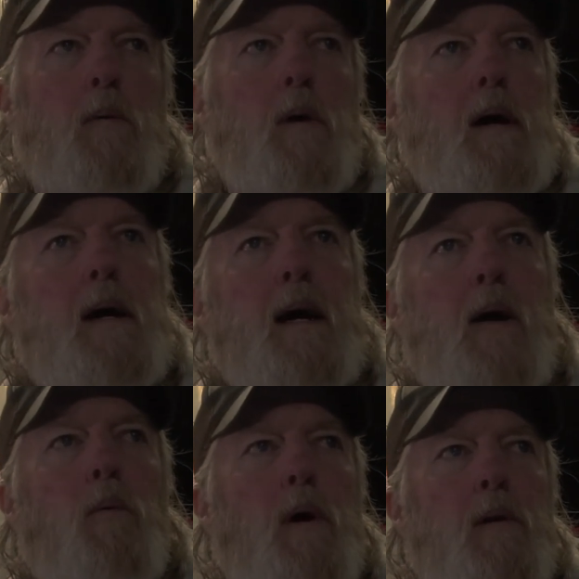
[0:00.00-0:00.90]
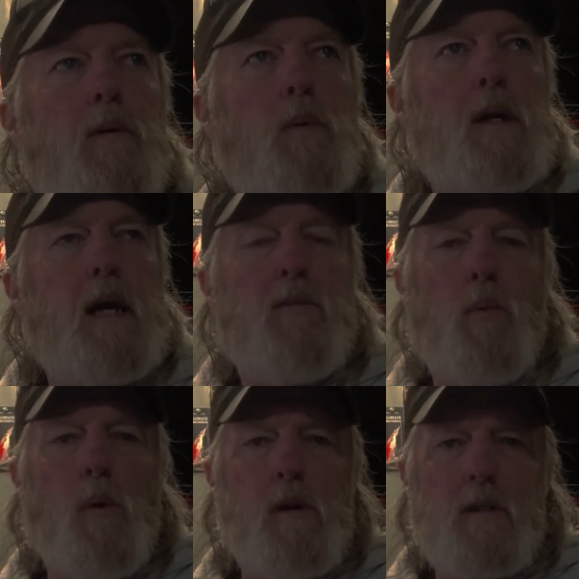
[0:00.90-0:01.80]
I wondered what kind of
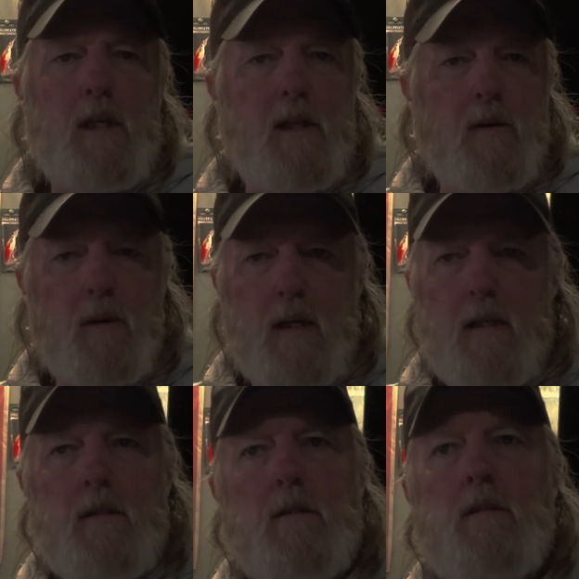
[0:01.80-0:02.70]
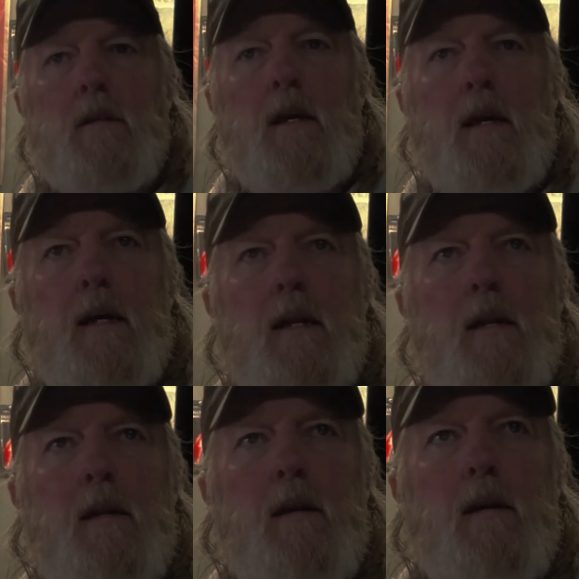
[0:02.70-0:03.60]
warranty there was
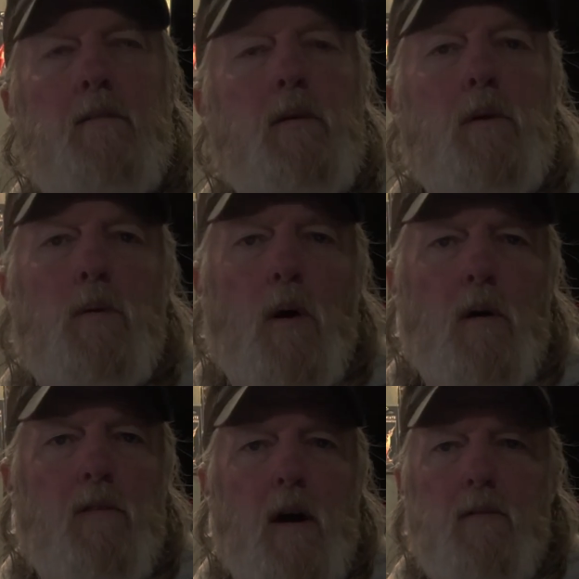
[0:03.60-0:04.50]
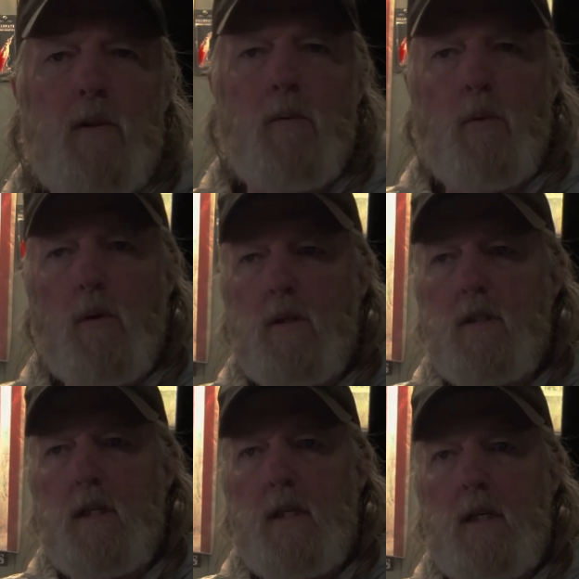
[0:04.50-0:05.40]
and if it would qualify for the
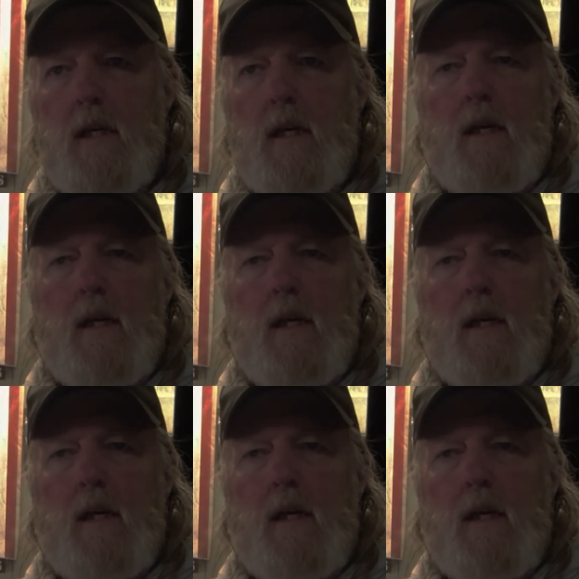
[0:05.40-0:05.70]
warranty,